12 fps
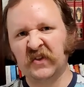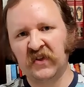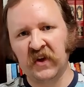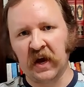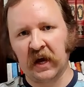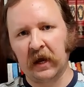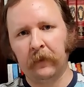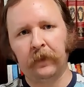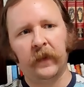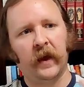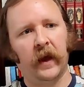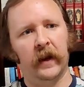thick
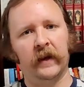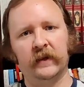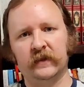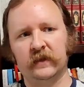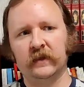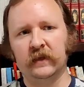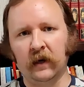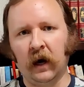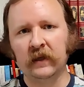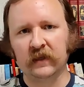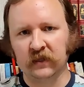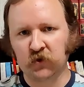and it's
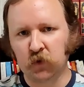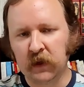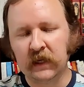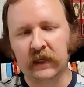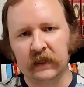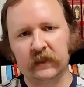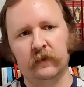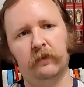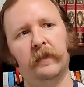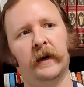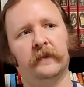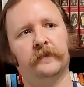got the sweetness,
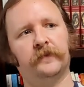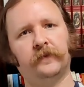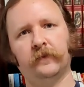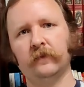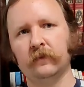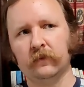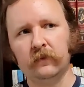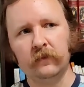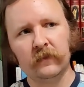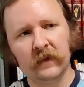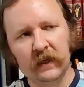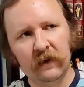but
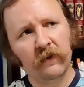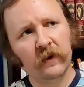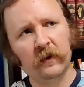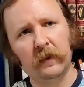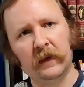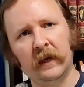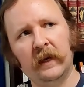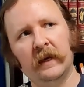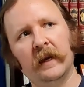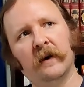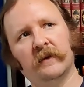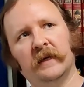even at the
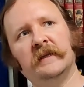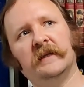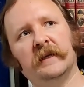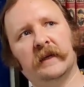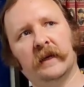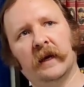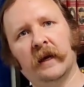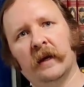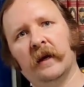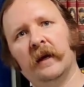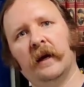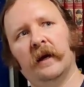beginning now, tasting it again,
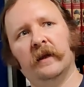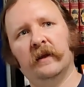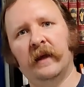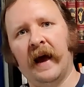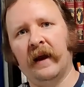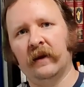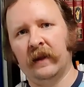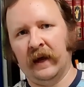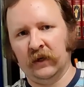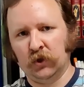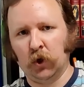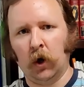that
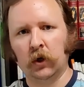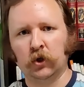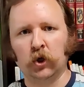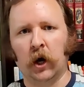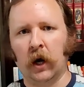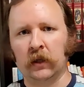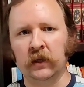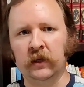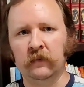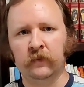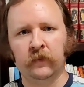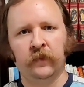that dark
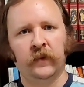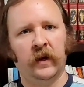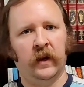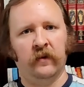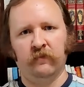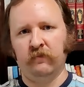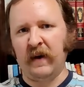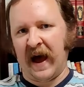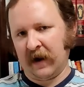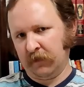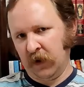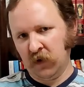chocolate kind of
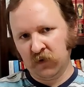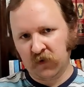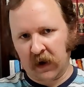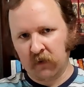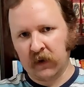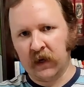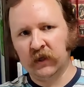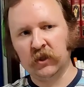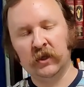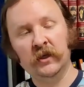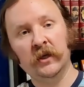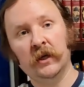backbone
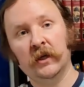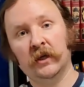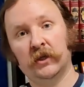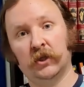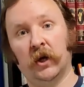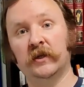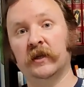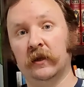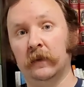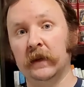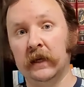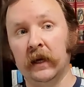foundation starts at
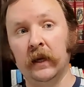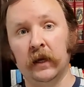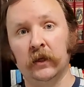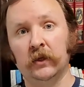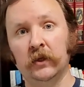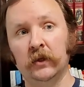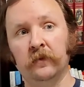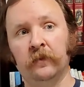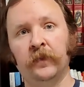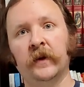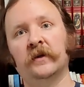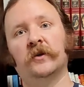the beginning too.
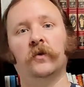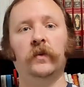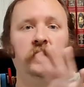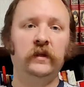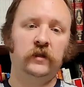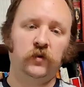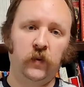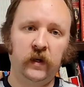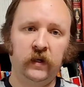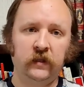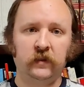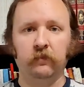So with the
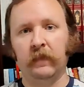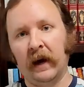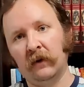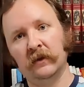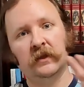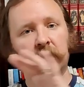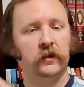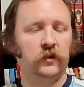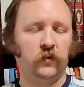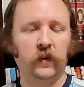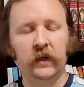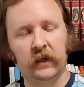sweetness, balancing the
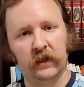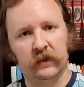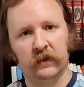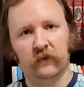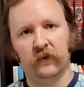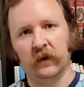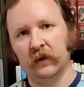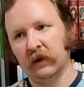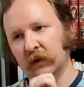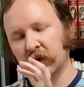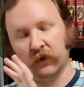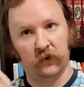sweetness of the
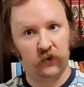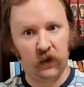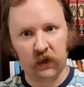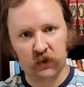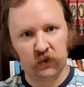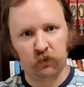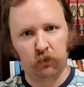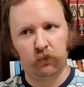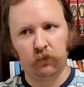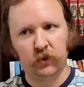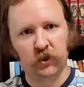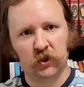the, the thick
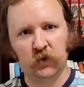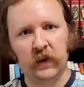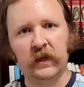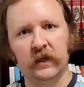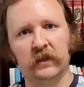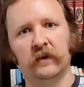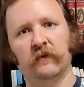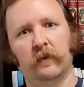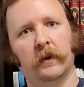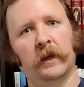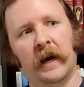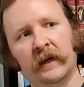sweetness of the
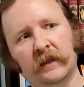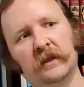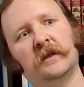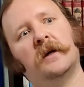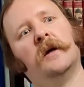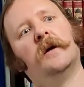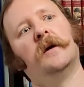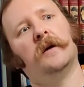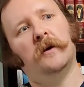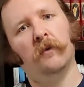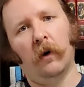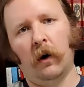molasses
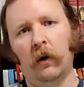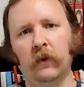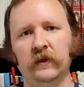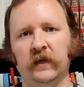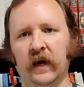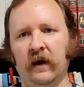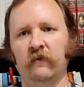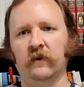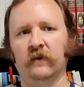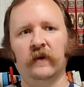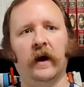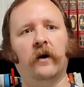you always have
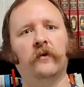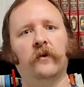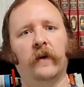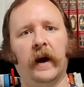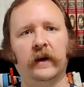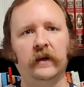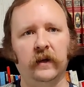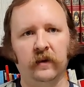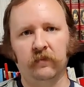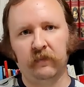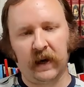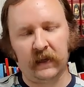this counteracting
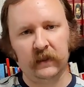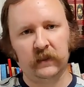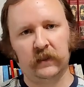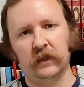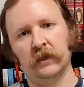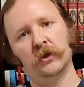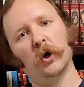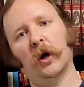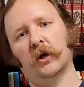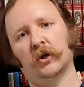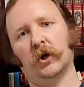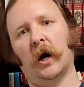and balancing
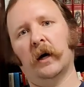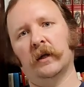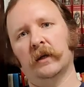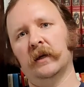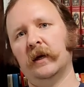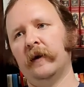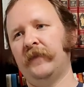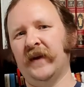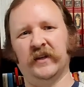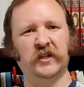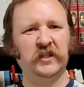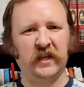dark chocolate
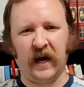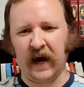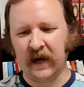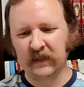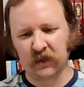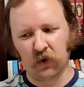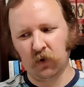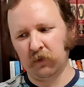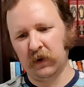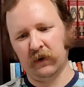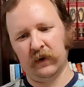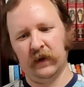that just ties the whole
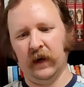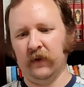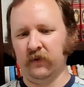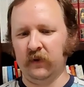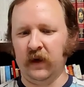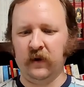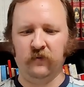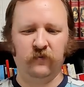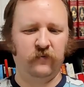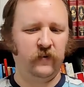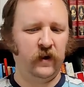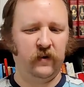beer together. That
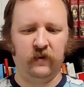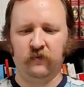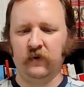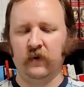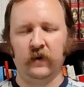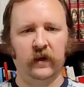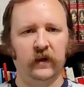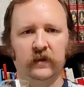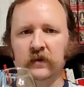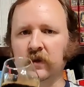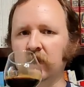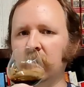very, very
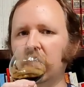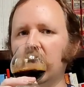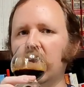nicely.